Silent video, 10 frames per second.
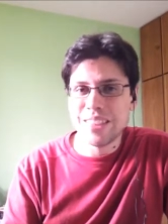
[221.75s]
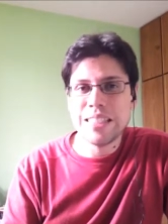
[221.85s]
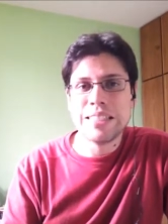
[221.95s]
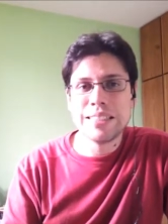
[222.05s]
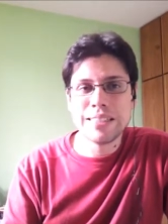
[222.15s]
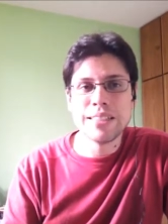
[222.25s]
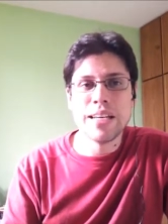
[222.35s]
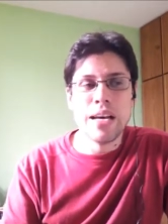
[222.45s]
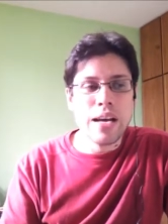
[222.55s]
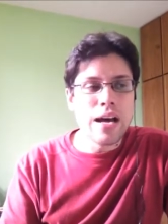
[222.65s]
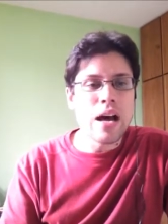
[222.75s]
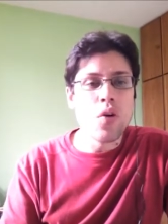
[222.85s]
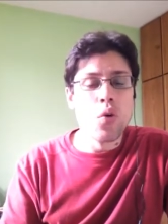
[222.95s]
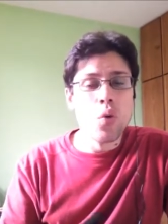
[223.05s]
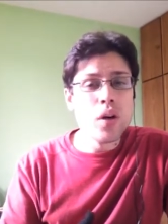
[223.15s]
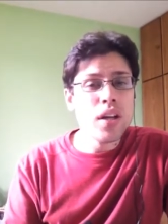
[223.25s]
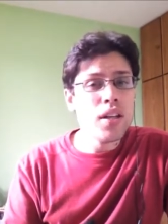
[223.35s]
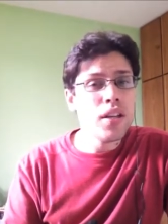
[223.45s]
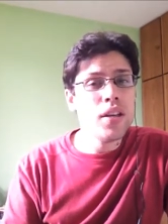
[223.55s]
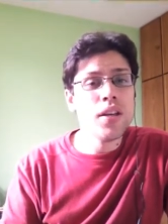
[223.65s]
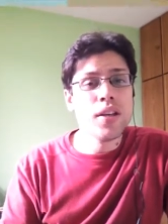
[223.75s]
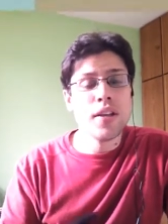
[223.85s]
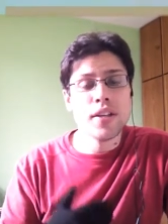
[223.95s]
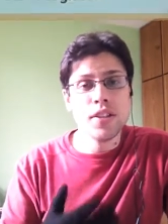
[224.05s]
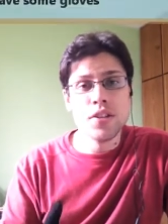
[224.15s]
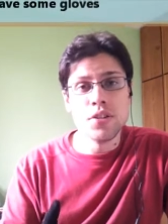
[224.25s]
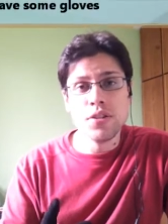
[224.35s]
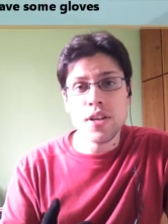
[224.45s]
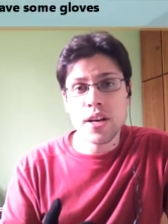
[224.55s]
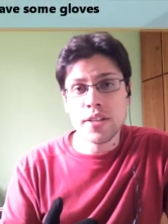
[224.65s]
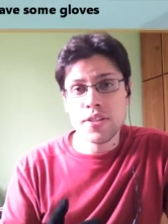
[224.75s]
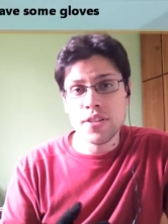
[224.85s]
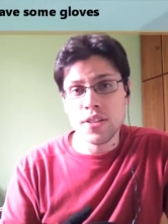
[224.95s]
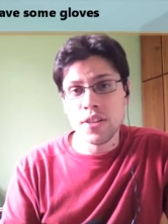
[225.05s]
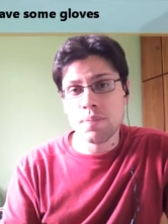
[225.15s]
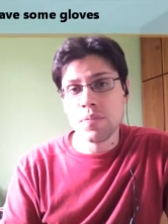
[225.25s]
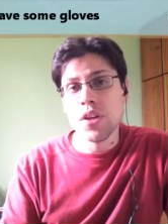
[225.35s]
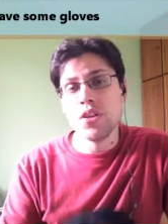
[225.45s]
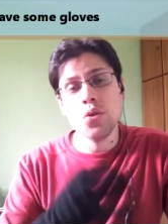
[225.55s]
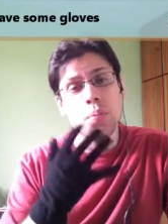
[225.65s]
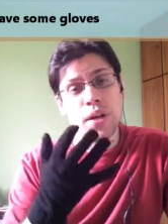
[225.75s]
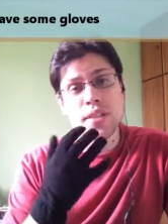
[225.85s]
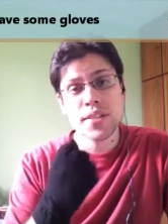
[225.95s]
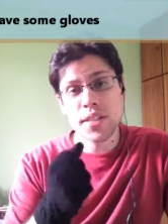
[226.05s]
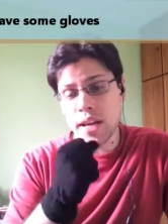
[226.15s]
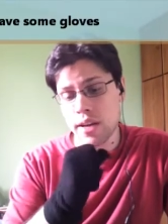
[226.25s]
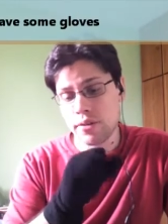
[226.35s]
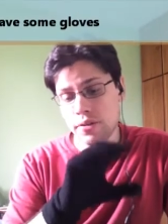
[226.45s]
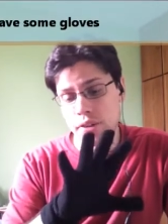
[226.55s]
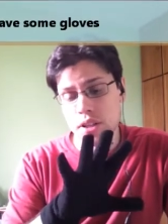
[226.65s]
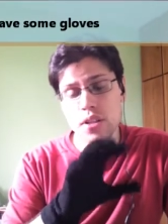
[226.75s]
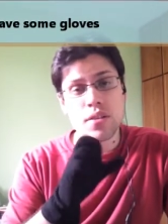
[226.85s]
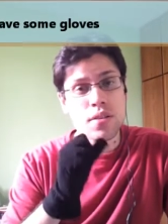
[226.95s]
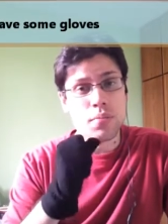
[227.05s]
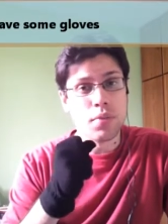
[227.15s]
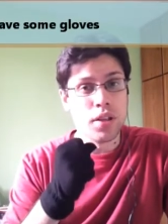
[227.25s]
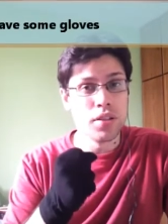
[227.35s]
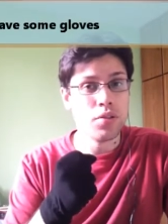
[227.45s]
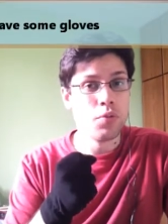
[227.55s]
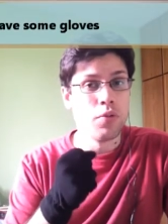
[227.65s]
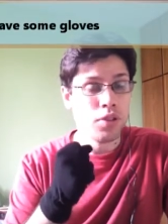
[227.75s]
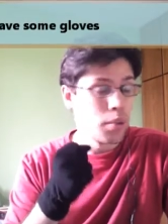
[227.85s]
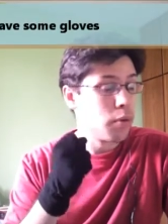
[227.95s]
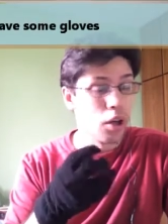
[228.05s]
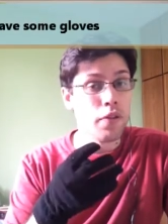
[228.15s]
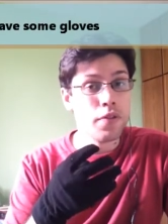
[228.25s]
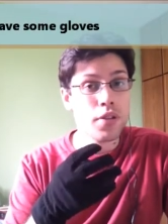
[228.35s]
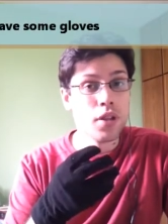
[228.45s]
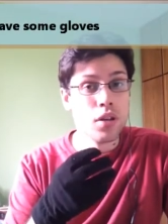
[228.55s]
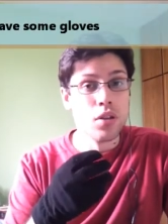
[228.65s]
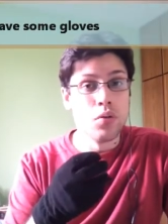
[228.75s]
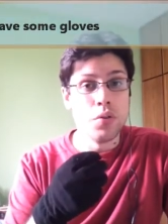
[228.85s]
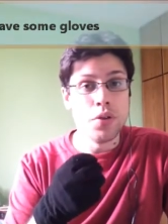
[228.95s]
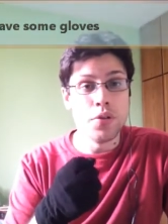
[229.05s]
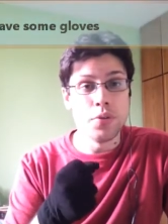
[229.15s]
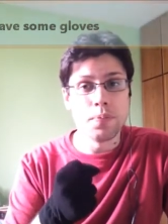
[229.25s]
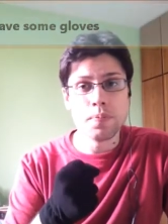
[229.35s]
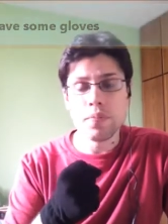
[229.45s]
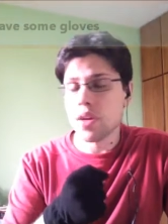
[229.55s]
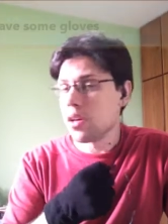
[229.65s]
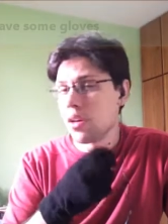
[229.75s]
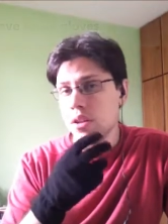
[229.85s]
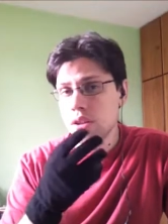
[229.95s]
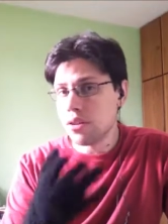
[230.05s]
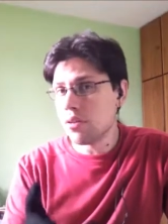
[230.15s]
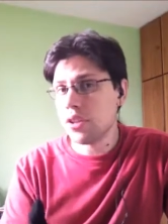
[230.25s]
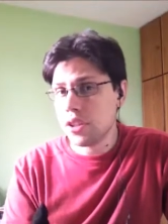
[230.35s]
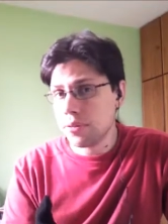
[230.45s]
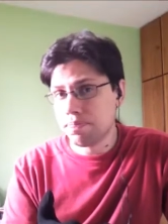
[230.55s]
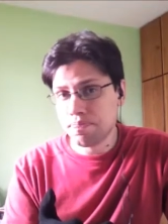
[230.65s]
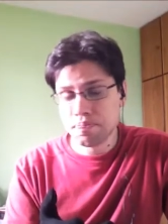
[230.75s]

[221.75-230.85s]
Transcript: it's a really good idea. You must have some gloves, some gloves with you. You don't need.